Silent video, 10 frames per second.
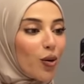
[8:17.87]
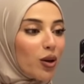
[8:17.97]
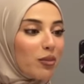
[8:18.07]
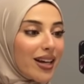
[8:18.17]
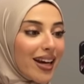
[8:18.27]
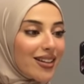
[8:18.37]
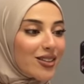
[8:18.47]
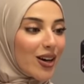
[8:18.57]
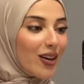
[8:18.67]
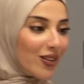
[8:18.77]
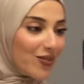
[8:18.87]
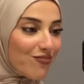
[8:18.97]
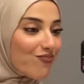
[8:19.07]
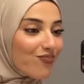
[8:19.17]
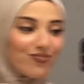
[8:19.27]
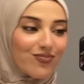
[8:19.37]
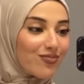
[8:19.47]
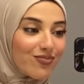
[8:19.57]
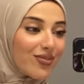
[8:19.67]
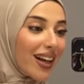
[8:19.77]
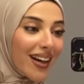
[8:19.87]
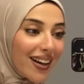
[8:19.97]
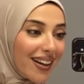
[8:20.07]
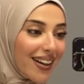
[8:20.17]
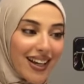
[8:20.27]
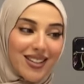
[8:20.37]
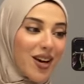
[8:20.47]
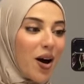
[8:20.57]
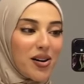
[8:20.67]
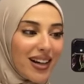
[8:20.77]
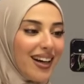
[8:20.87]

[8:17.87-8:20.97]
will begin, so woo, let's go!